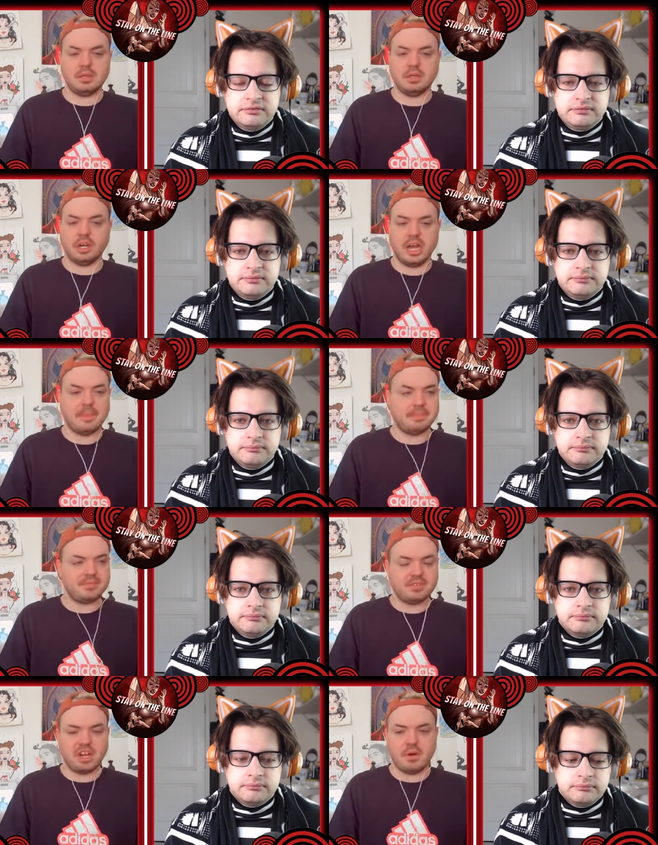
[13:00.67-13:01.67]
Speaker 1: your hip,
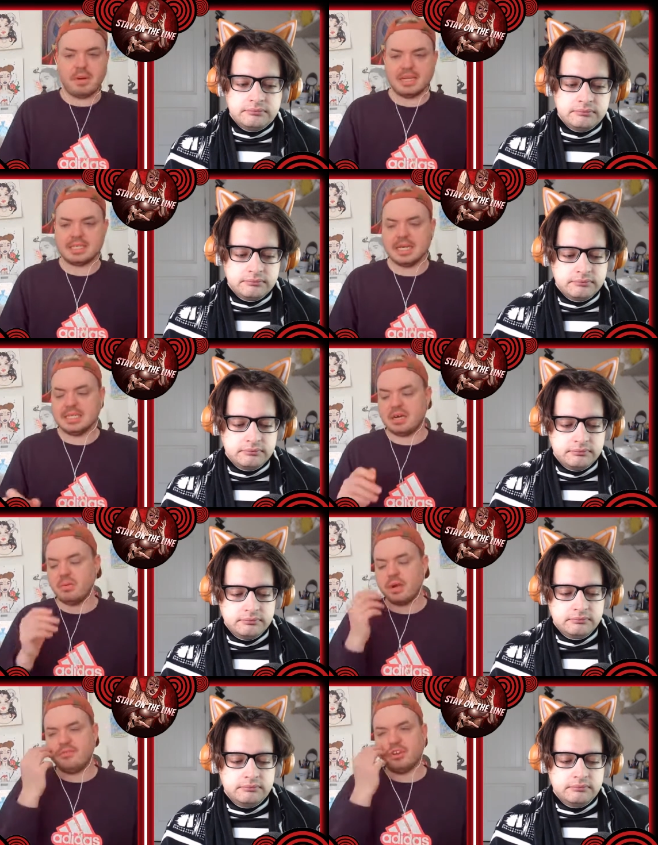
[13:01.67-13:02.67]
you know, pad slides down
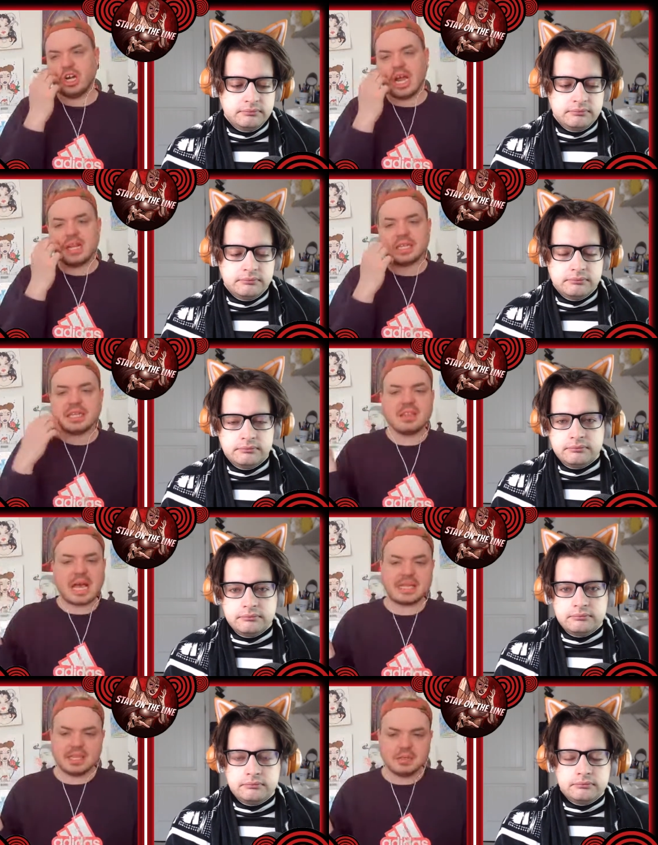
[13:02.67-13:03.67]
or whatever. And, like, they
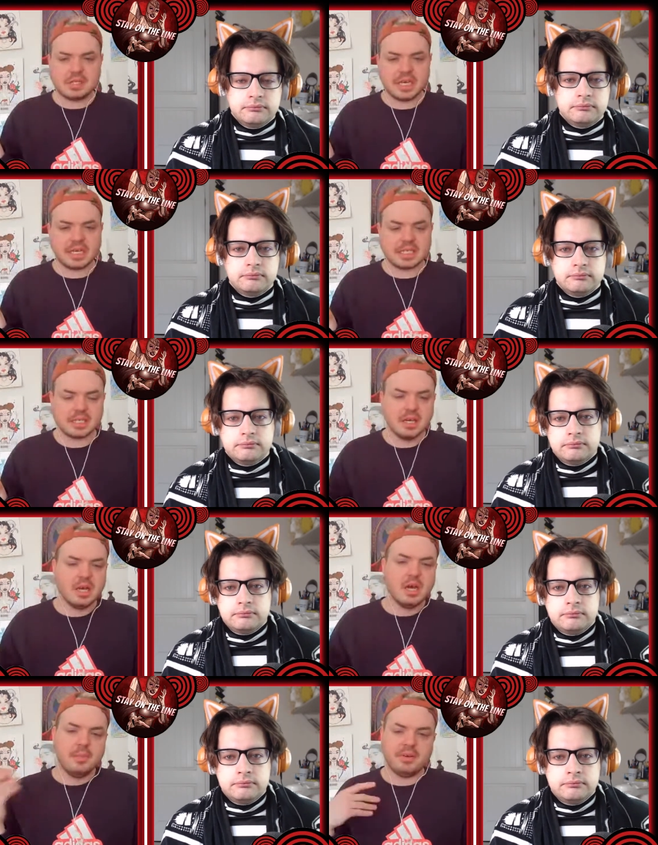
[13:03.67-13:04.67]
like those things.
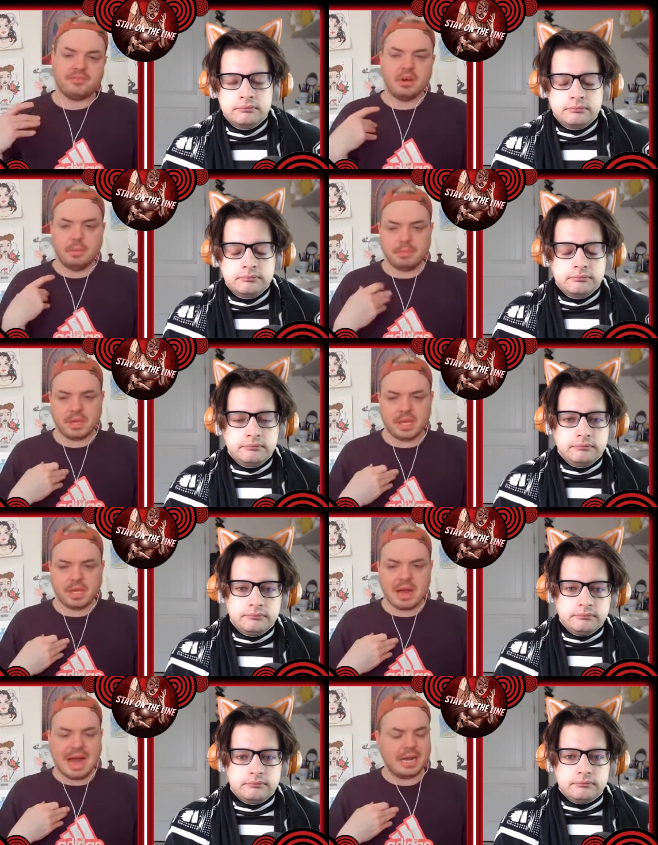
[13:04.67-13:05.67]
But for
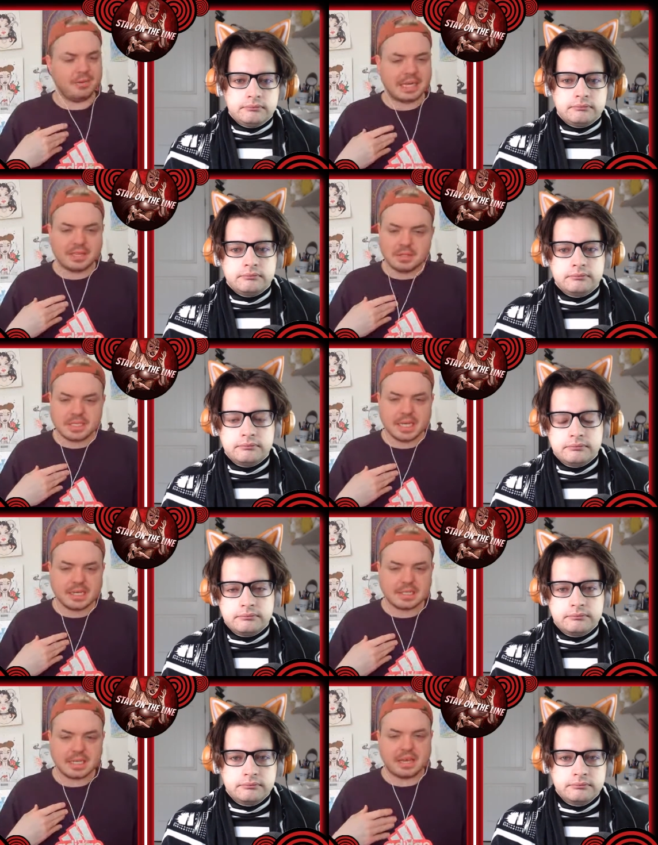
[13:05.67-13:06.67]
me, I don't like those
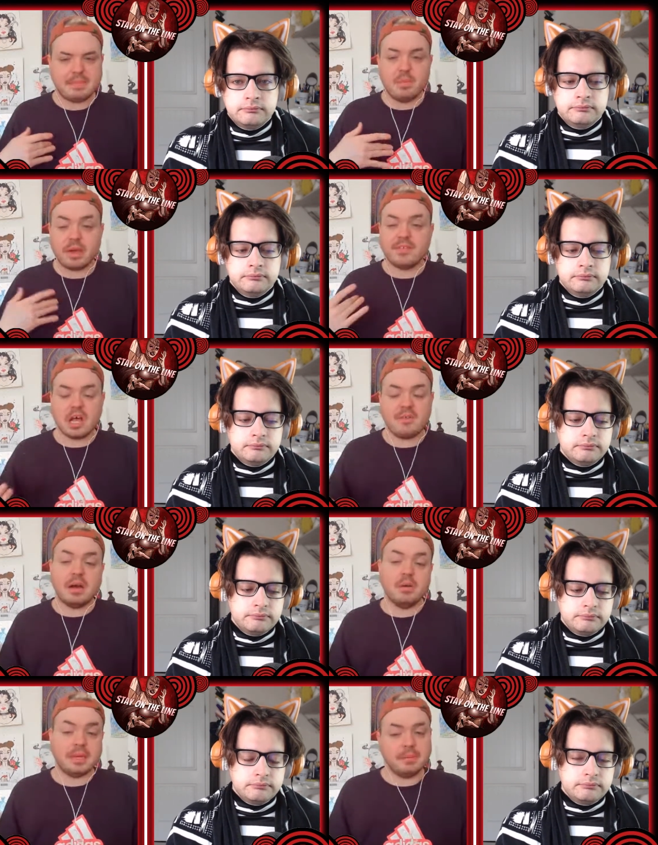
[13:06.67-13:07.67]
things. Like, if my wig fell off,
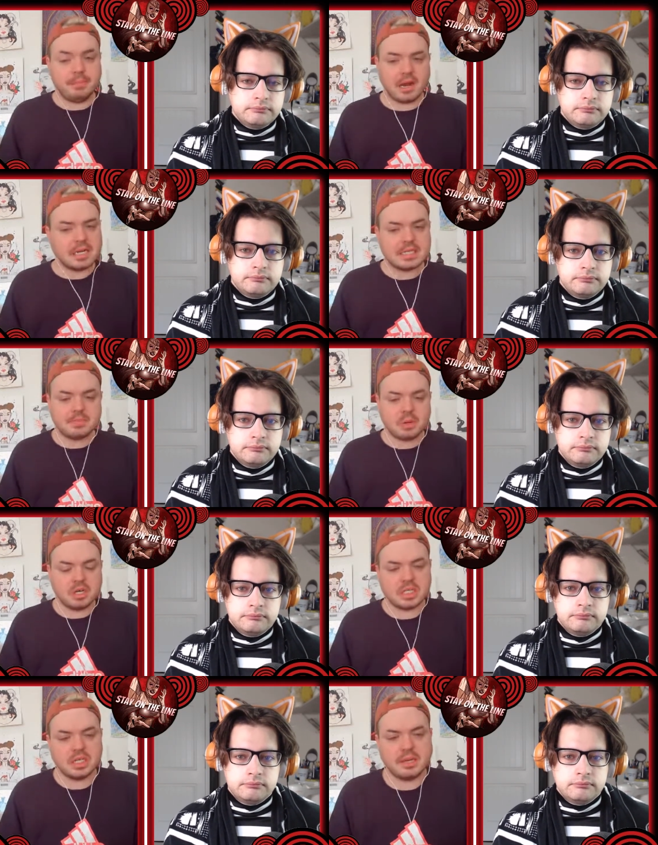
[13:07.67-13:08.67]
I would be embarrassed
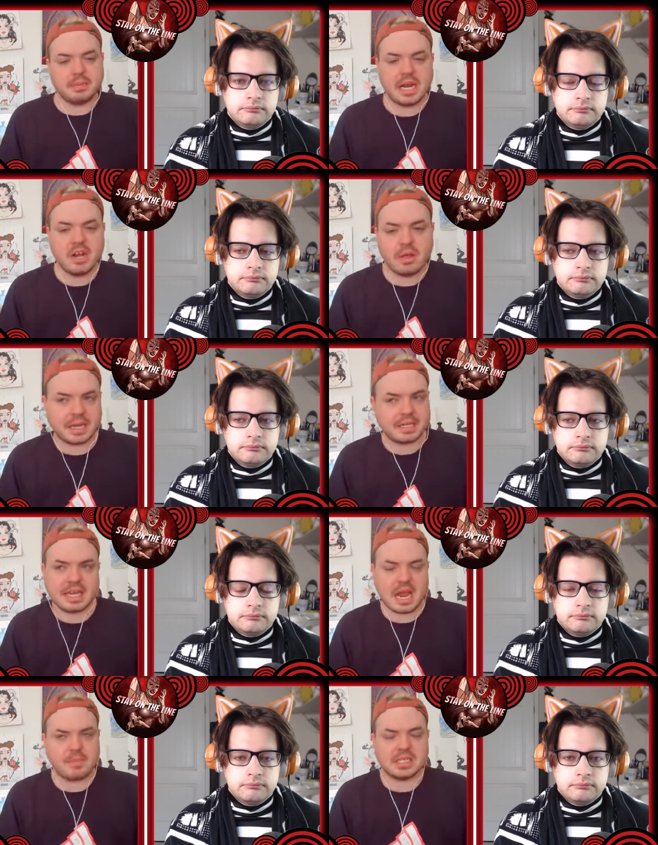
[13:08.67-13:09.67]
personally. But I know, like,
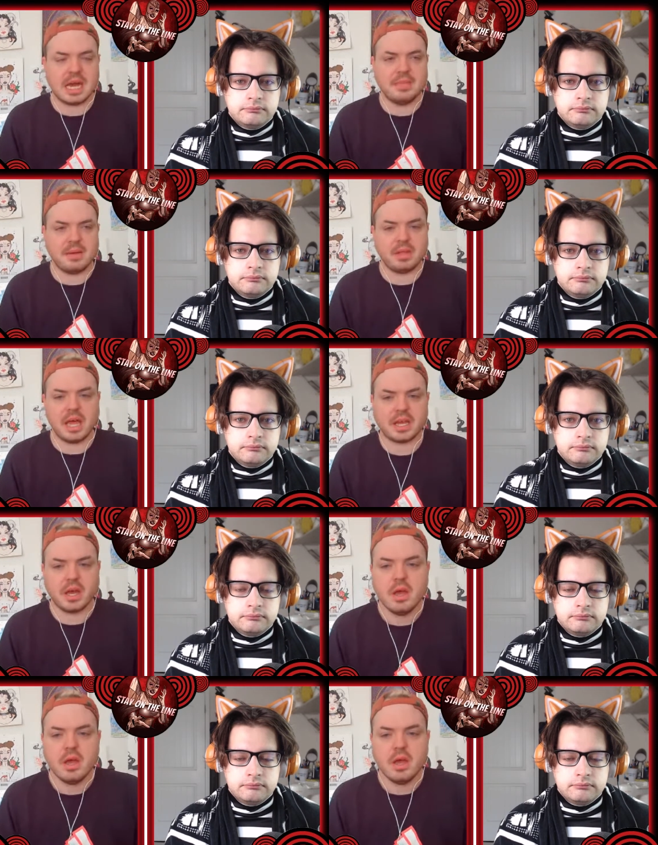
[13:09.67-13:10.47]
camera time, they'd be like,